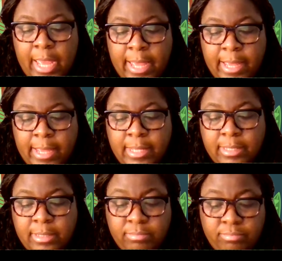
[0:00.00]

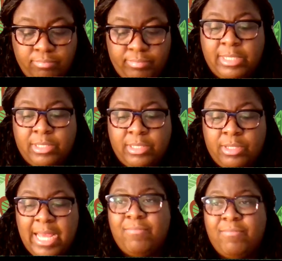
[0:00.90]
and that's all
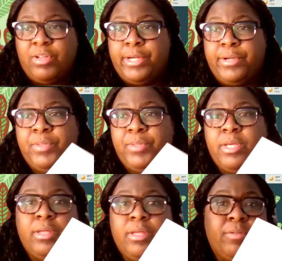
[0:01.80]
I have on here,
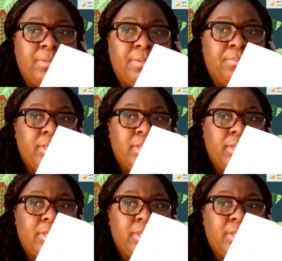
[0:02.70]
right?